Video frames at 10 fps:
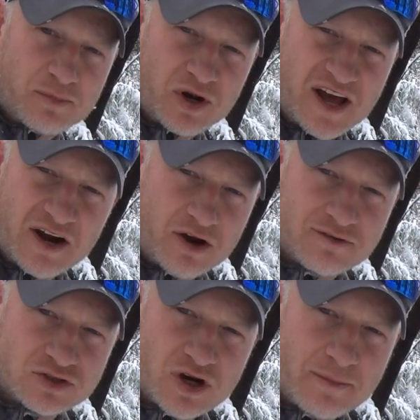pull it out over
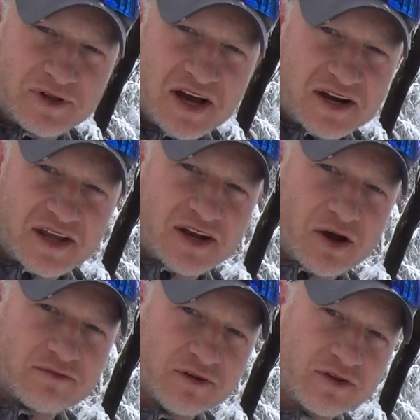and drop it down in, and
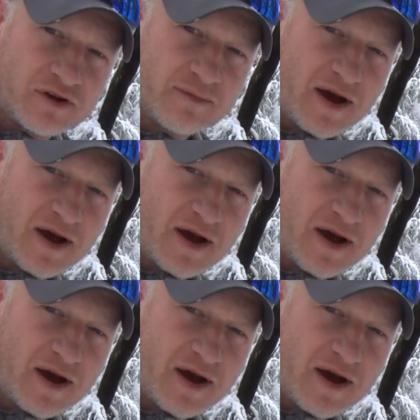hopefully they'll come